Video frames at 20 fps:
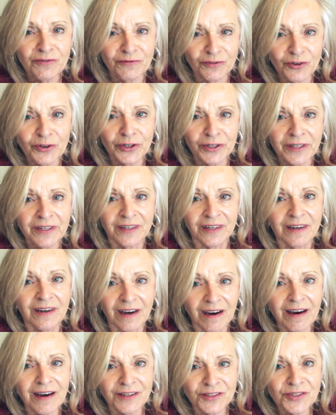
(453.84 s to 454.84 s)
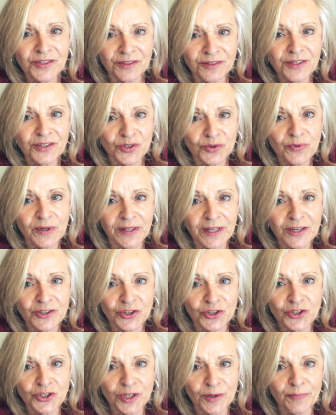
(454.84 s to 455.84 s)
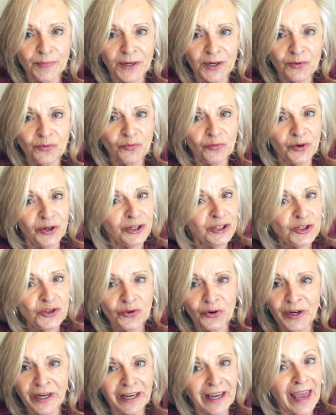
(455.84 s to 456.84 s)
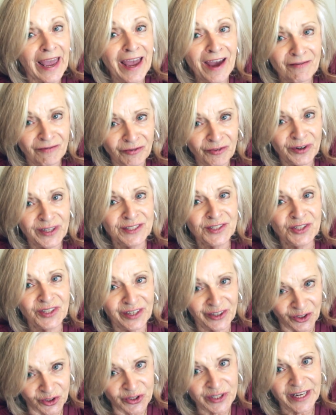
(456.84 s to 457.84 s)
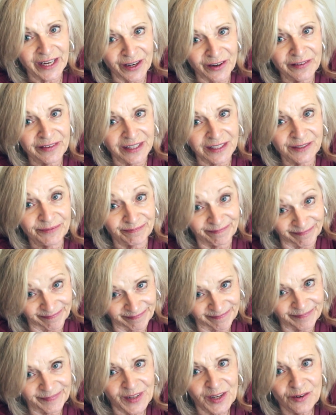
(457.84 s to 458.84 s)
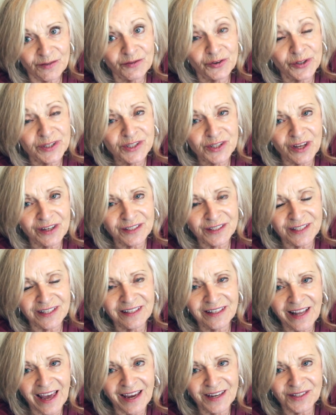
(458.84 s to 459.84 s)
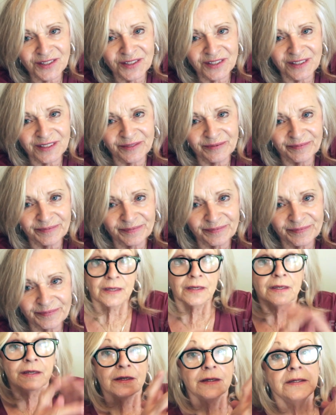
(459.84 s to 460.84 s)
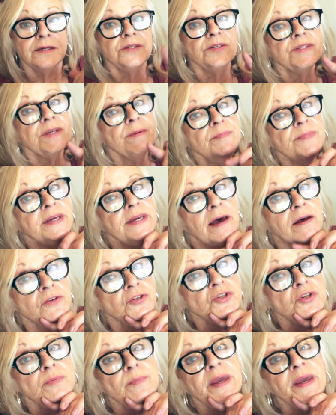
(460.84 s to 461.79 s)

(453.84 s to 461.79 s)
for us, this relationship, and we're enjoying every single day of it for as long as it lasts. Something else you